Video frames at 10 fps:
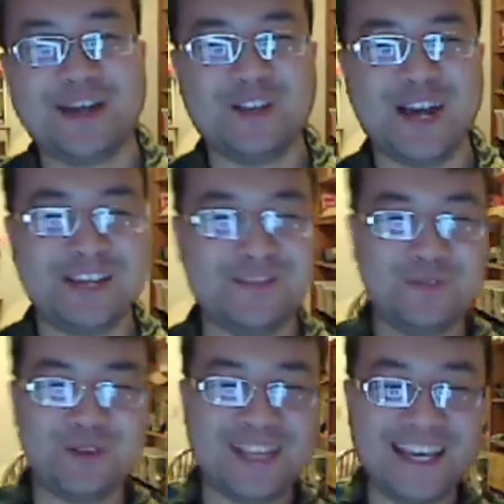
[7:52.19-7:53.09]
I
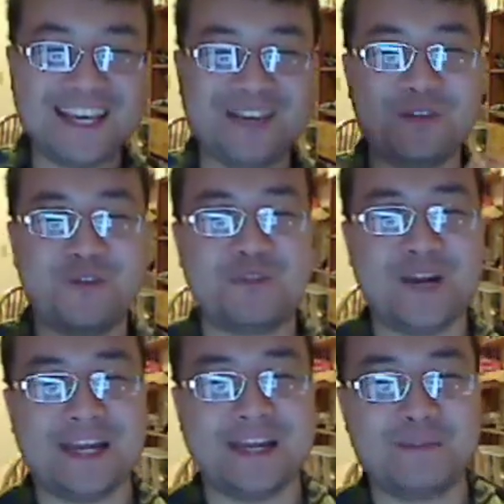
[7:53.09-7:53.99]
was thinking of the
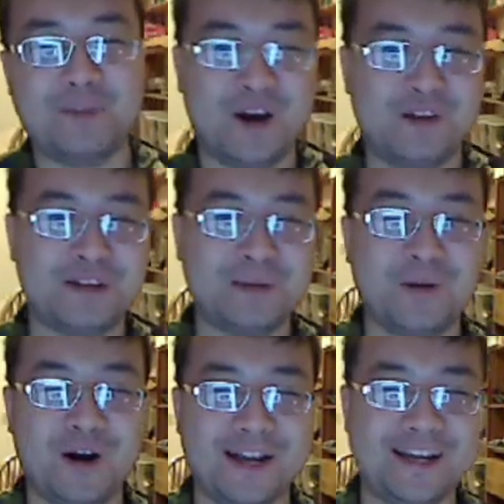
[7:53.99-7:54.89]
phrase, pondering
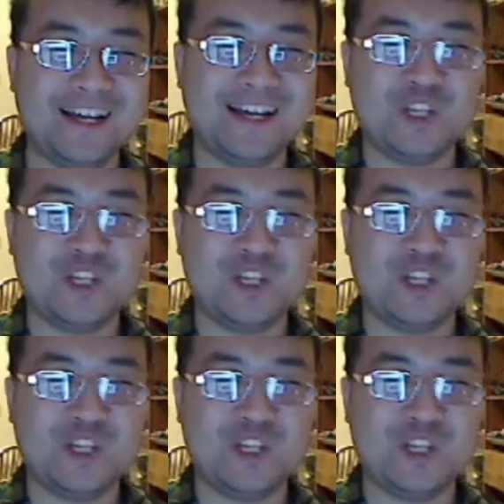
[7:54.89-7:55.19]
upon it,